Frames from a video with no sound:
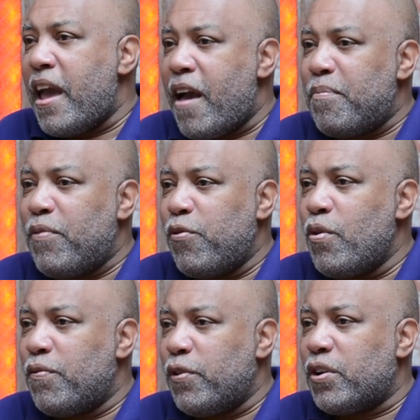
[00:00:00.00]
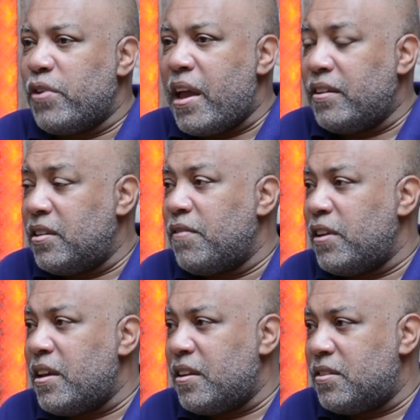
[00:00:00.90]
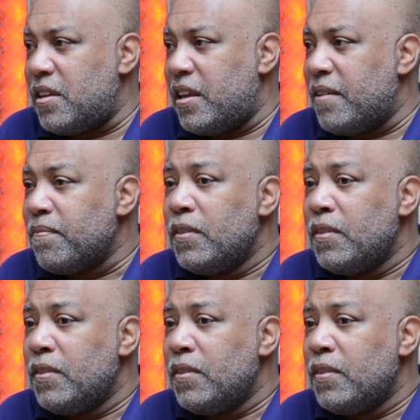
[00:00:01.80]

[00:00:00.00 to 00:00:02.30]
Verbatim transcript: have before for creativity in the city.